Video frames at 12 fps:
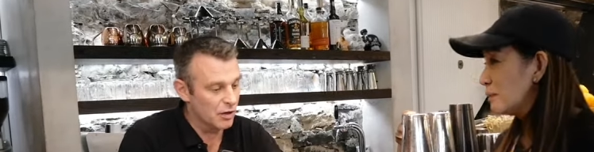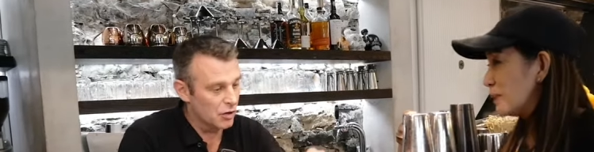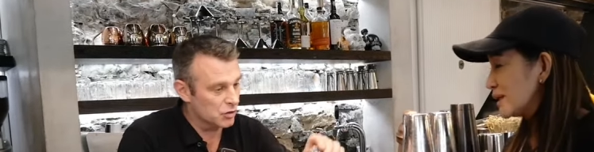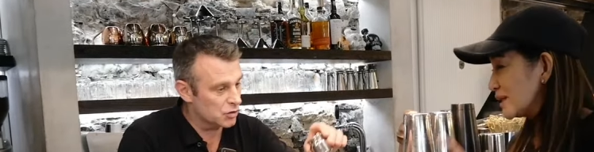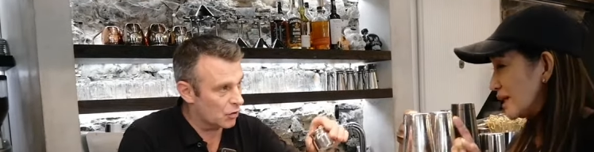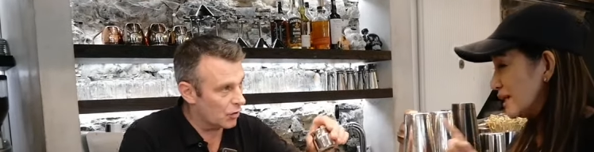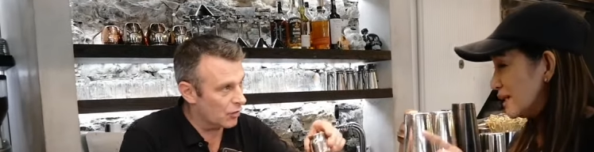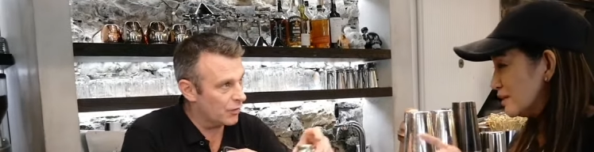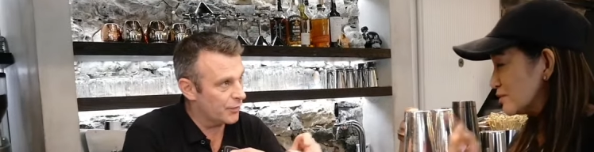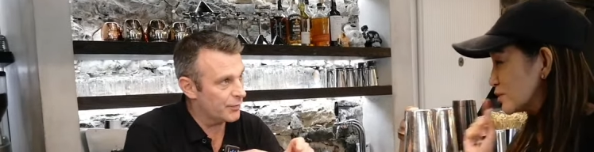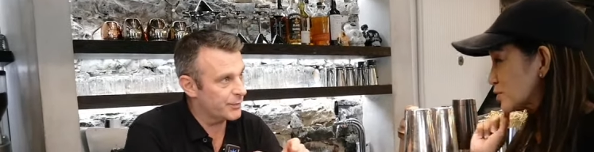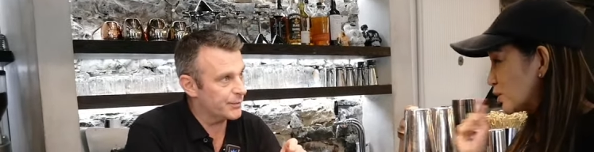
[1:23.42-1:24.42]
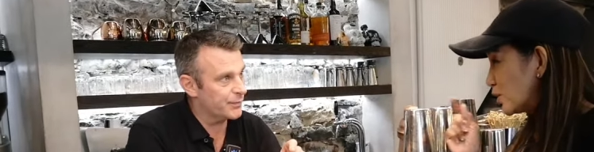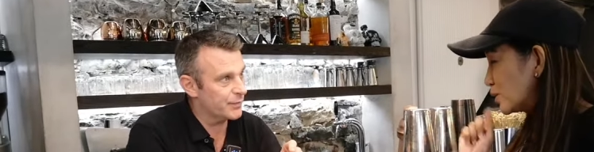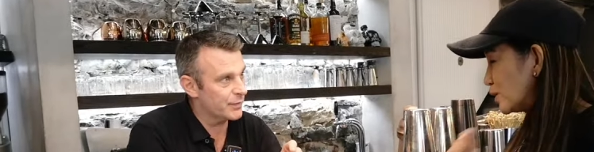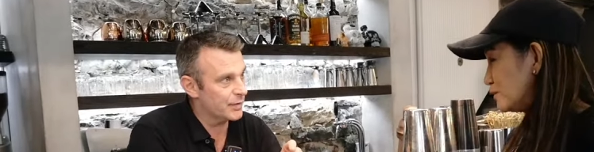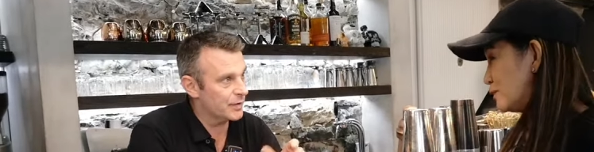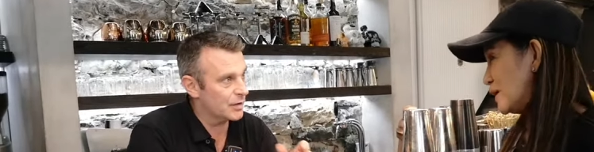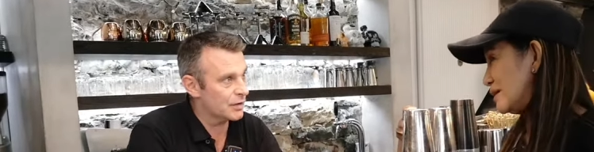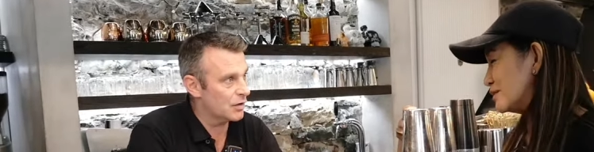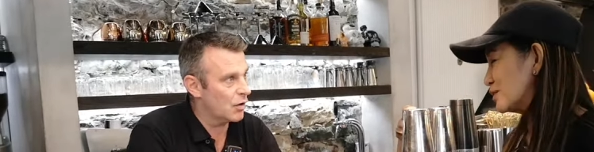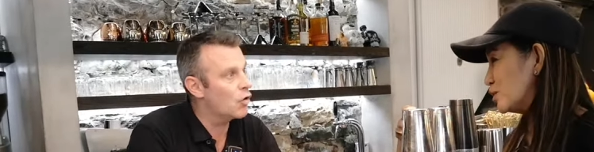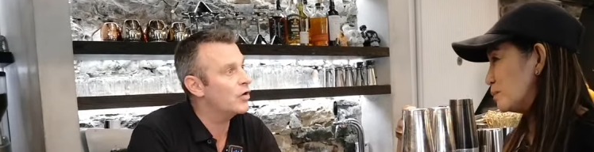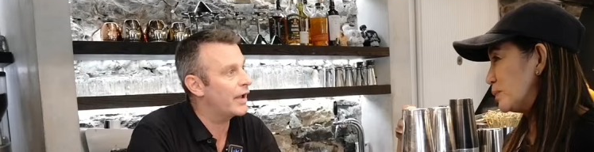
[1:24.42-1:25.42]
Speaker 1: But so, I love a strong coffee.
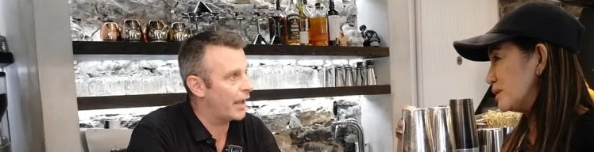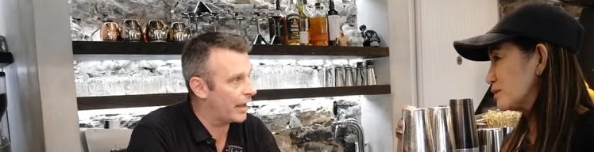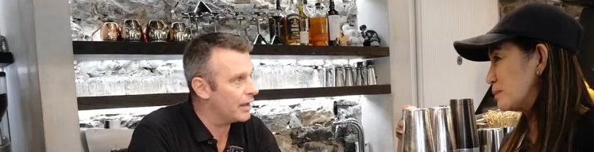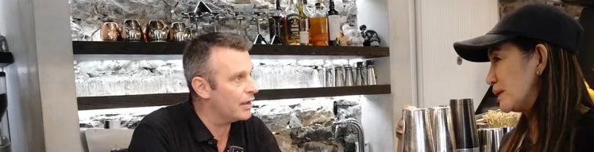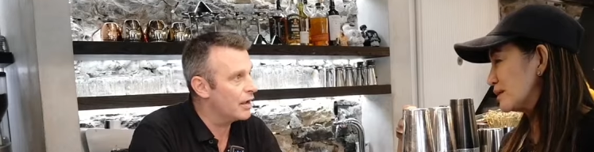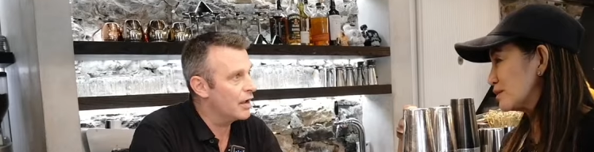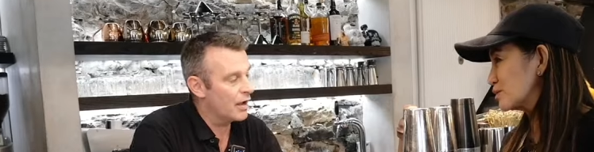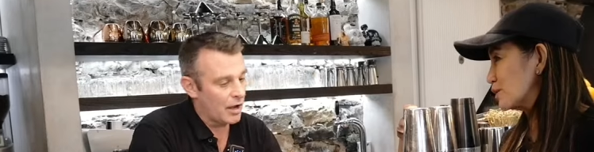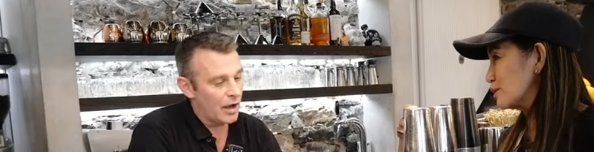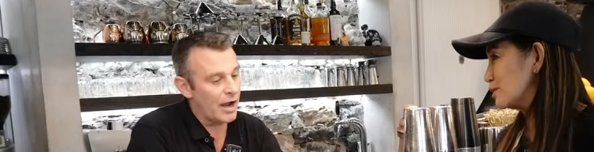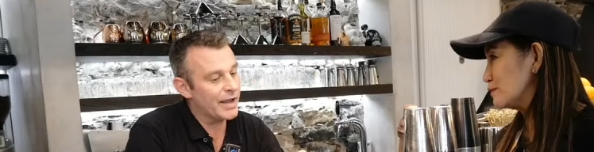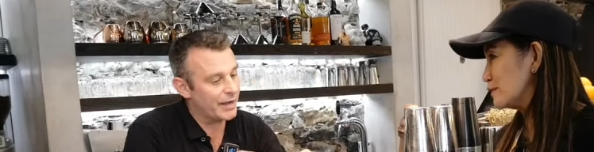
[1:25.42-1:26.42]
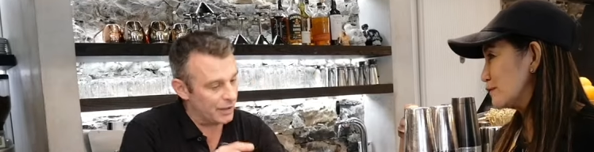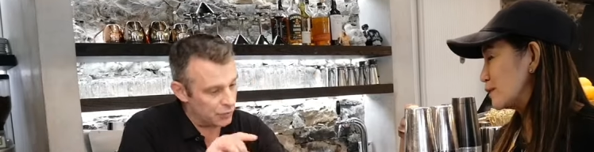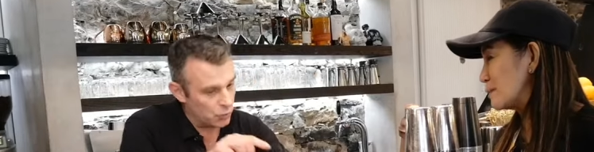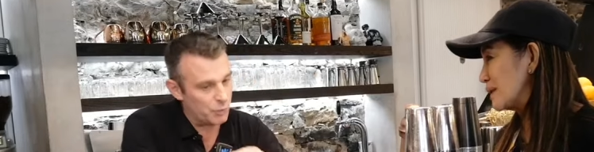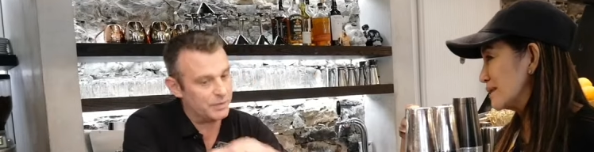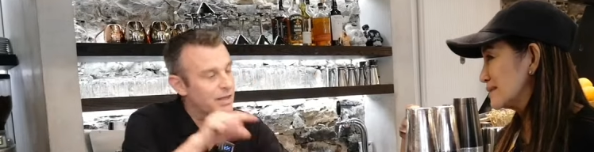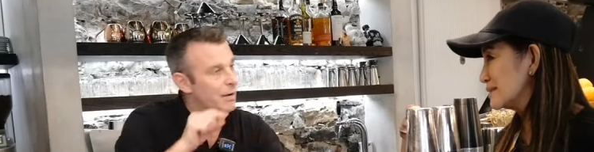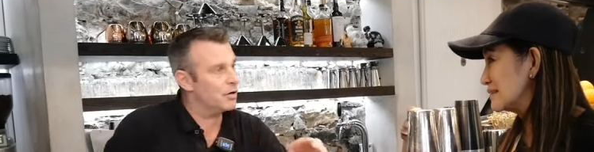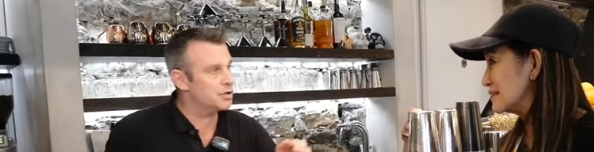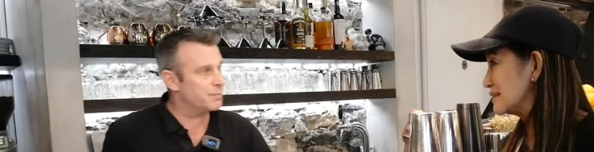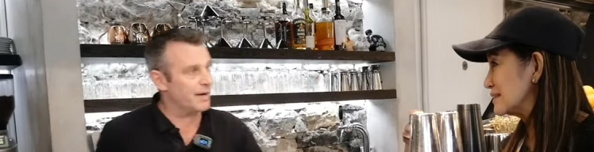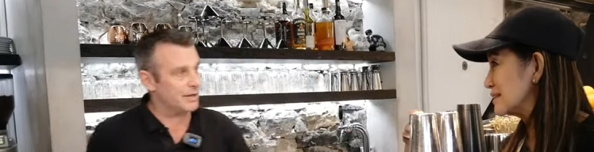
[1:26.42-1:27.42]
So okay. Make a strong coffee.
Speaker 2: I can do with
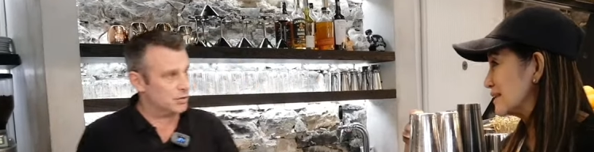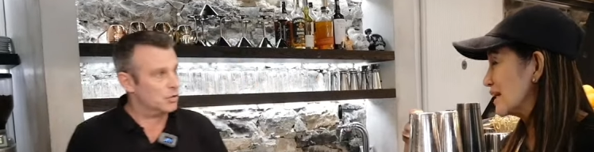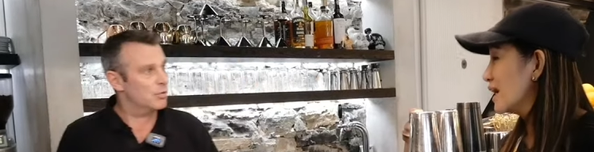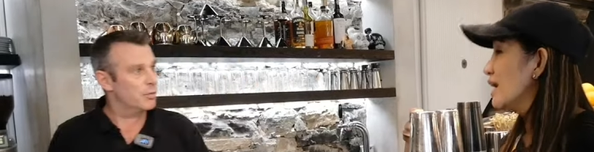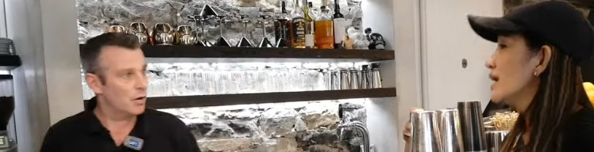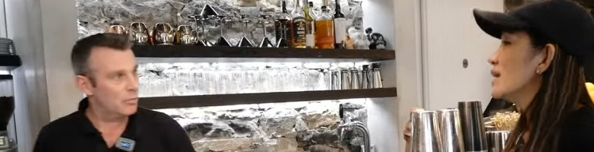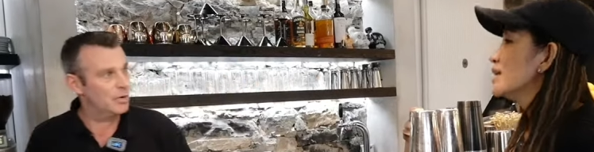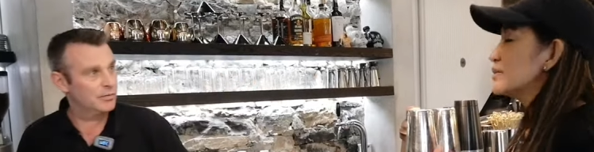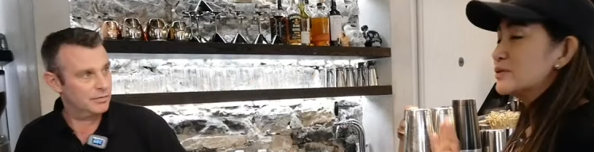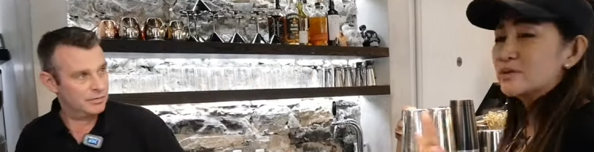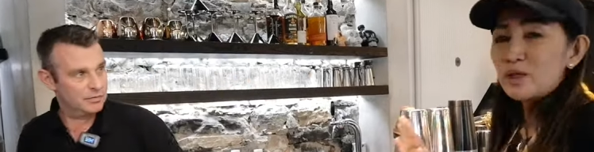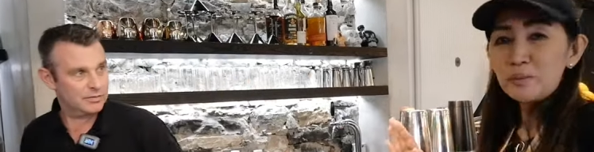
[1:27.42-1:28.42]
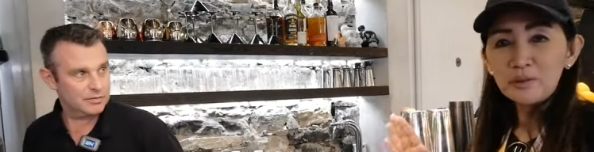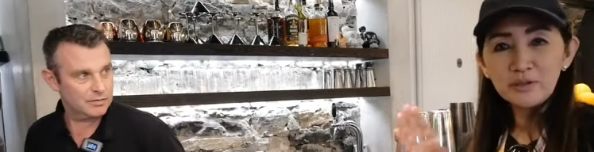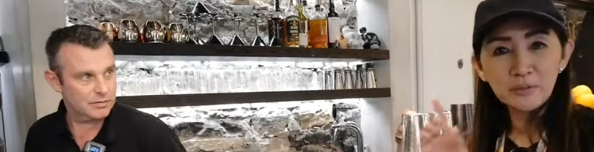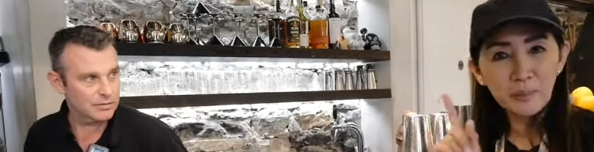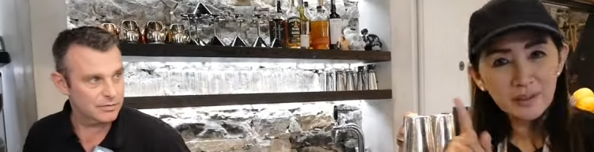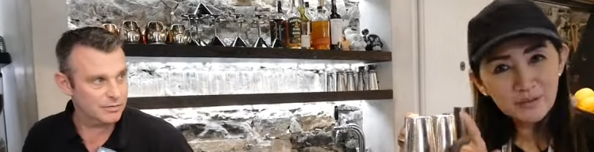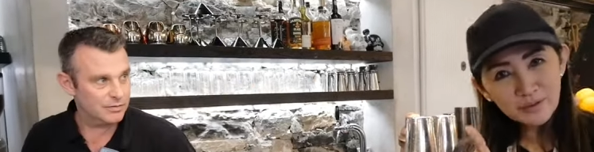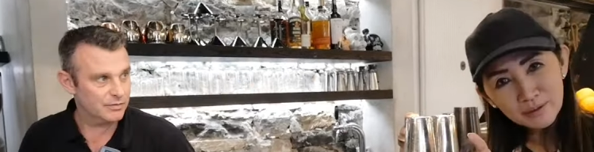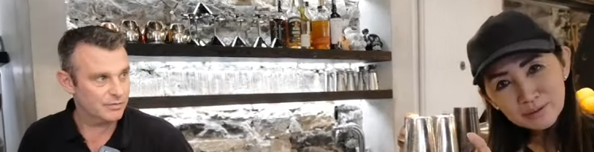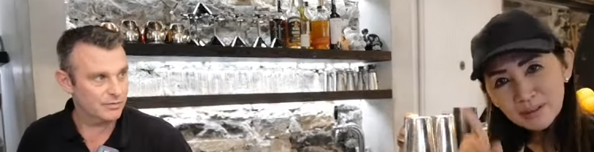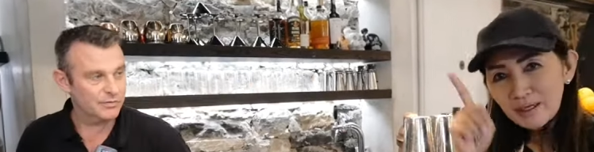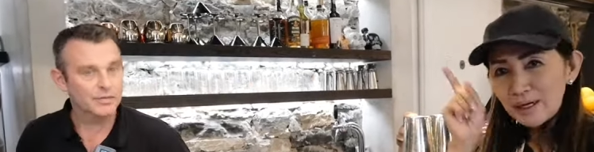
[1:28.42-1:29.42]
double espresso, no problem.
Speaker 1: Double
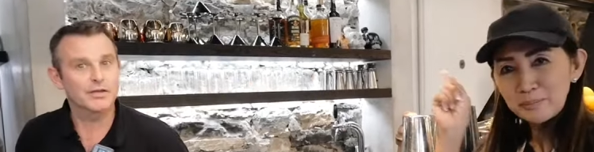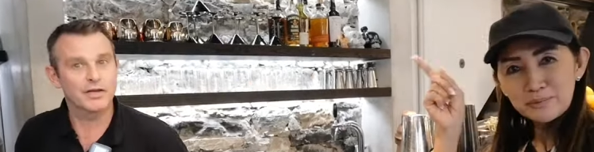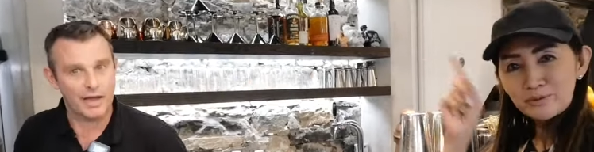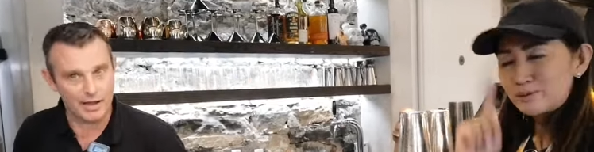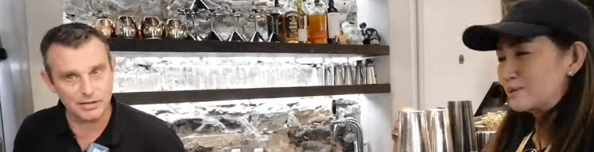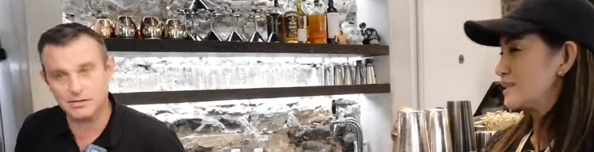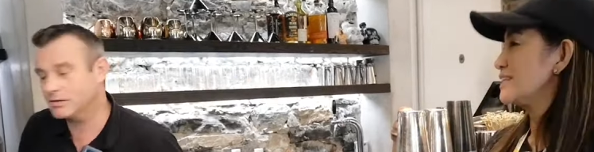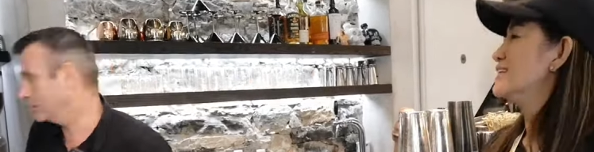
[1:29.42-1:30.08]
espresso? Absolutely. Yes.